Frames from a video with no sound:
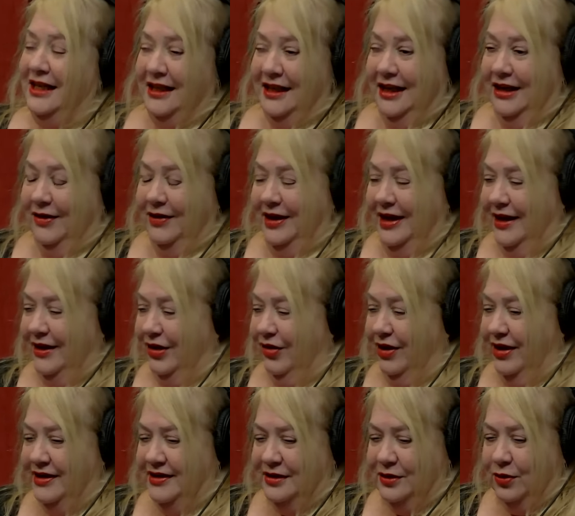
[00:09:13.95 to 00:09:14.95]
You know, he had a
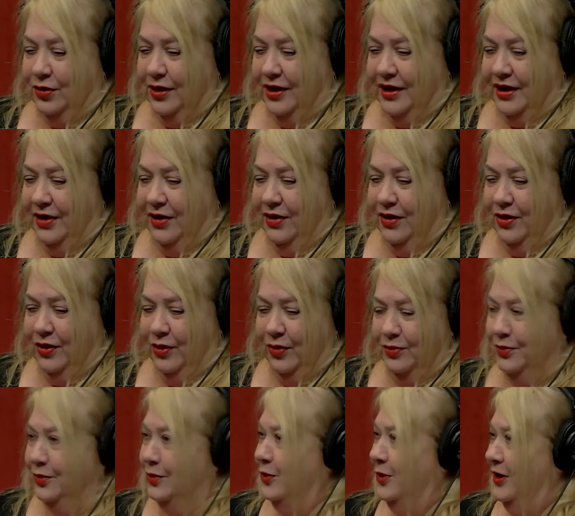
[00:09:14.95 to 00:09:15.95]
great story to go
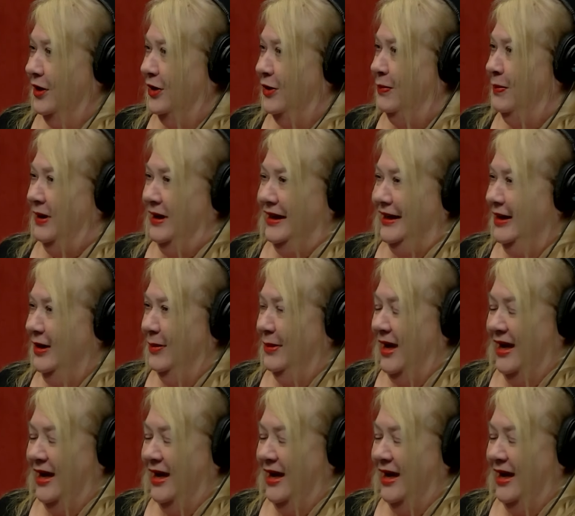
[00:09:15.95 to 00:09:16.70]
home with but no,